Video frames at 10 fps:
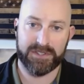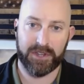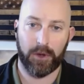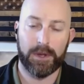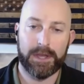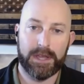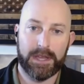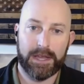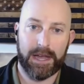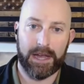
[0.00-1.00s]
So
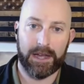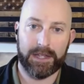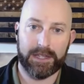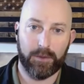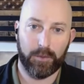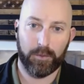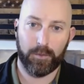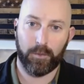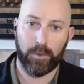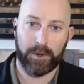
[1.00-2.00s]

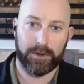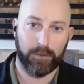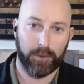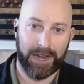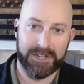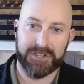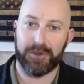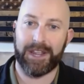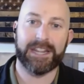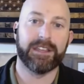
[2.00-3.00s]
when I
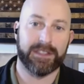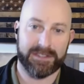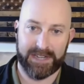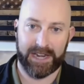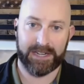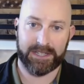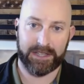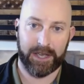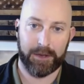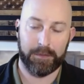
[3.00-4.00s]
showed any of this data to
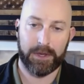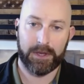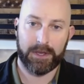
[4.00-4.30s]
them,